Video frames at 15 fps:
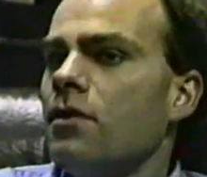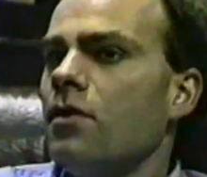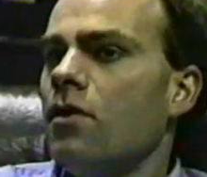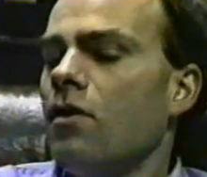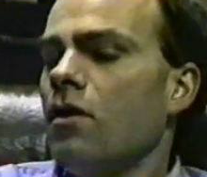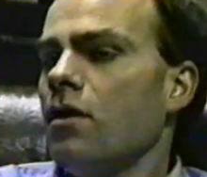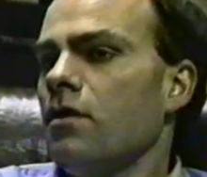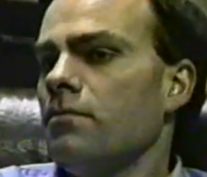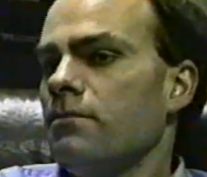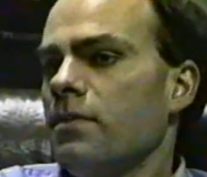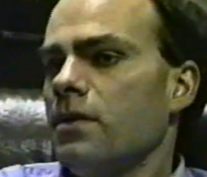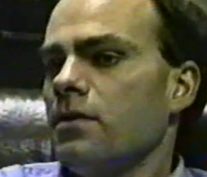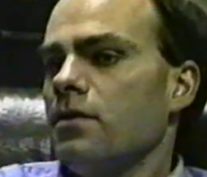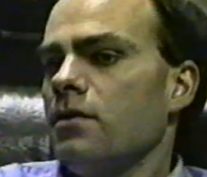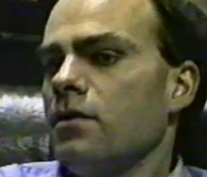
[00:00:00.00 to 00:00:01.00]
Harlem
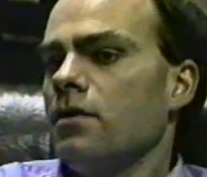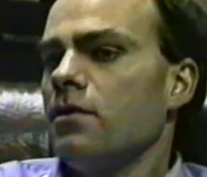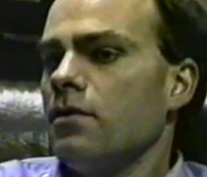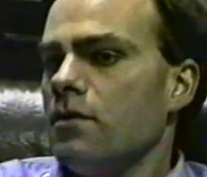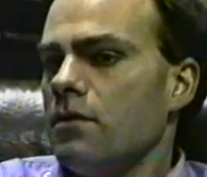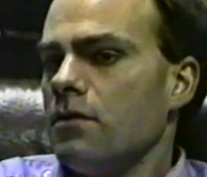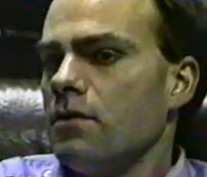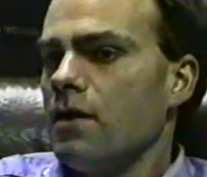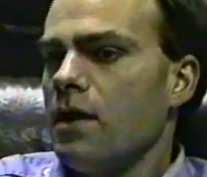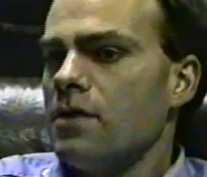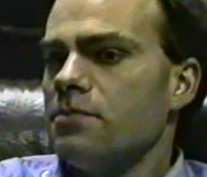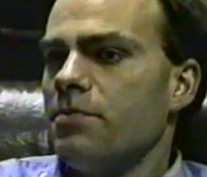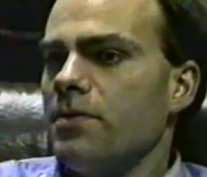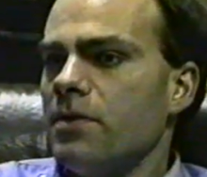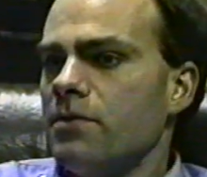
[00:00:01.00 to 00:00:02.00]

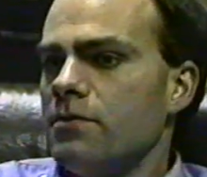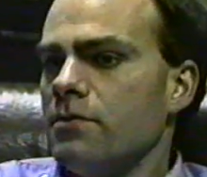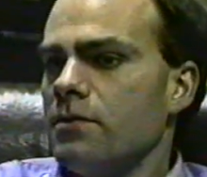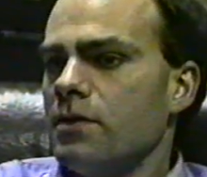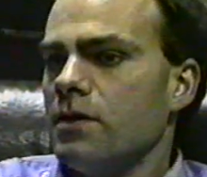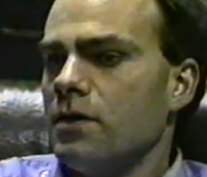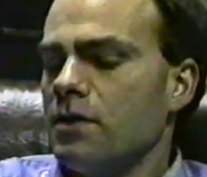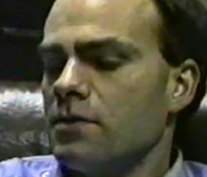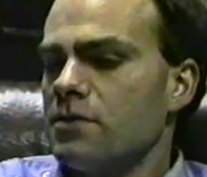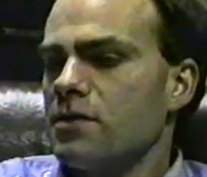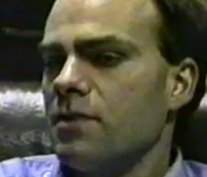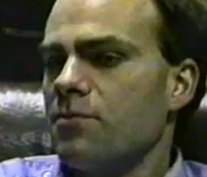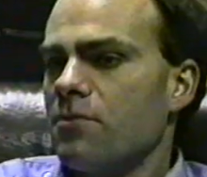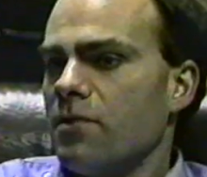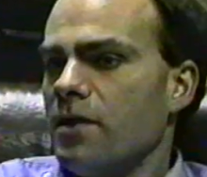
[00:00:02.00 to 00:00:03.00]
has been uh,
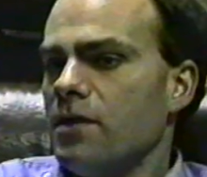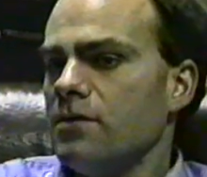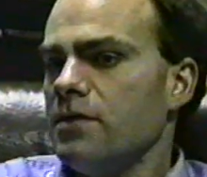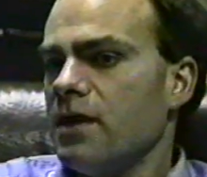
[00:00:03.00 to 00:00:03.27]
separated.